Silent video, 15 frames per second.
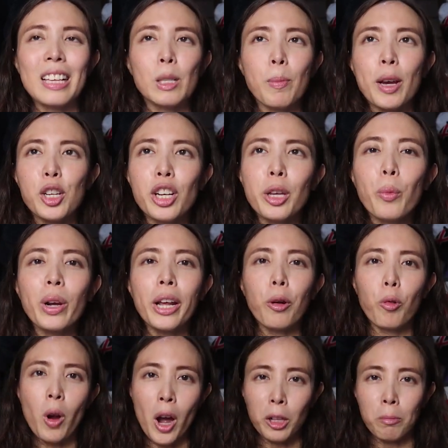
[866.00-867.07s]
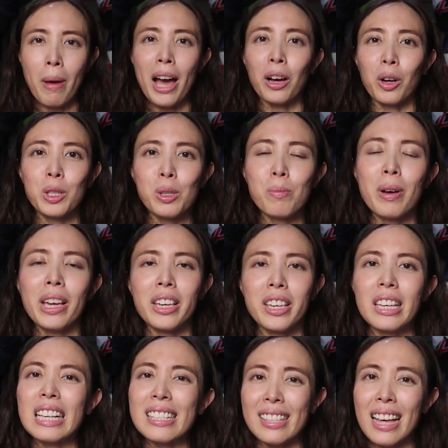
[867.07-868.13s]
Especially when I rocked back onto my
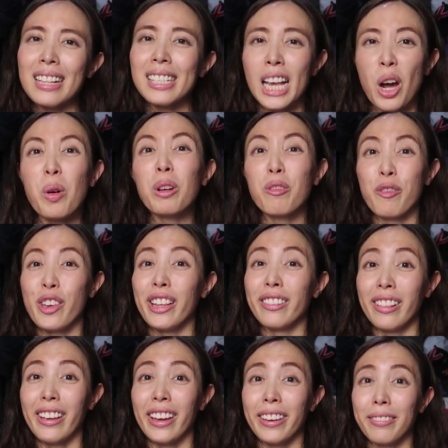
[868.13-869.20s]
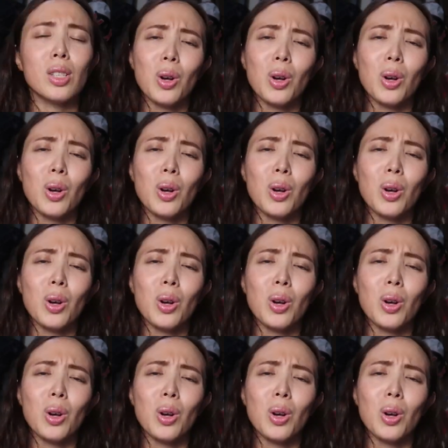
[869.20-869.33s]
heels, that's how it felt like.